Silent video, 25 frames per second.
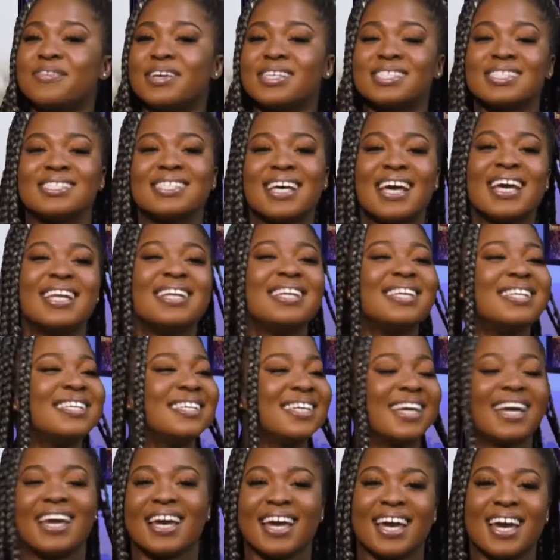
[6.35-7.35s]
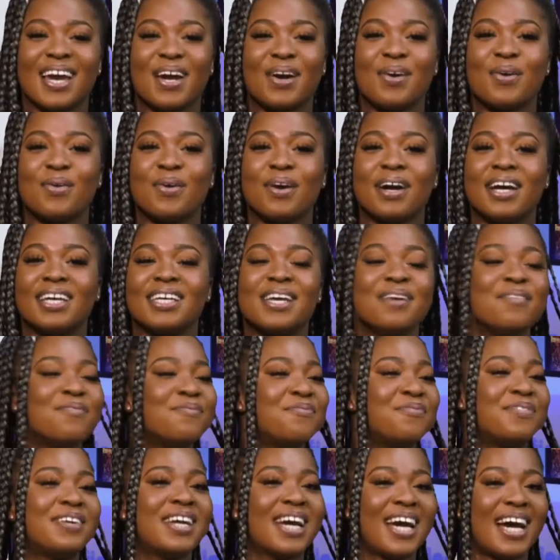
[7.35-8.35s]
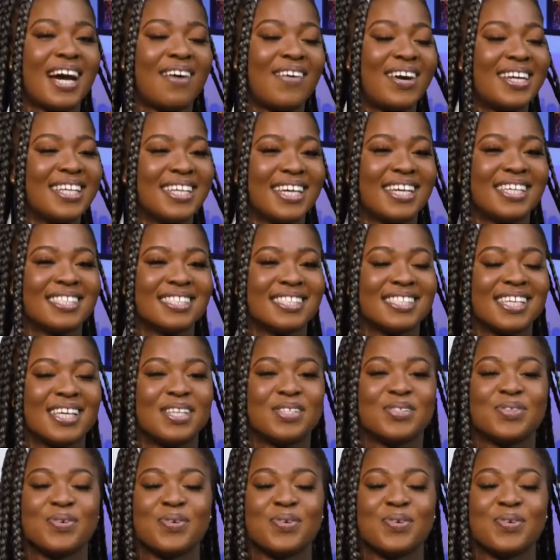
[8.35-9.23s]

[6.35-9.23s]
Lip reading: dress in any year. Fiha, what he has here.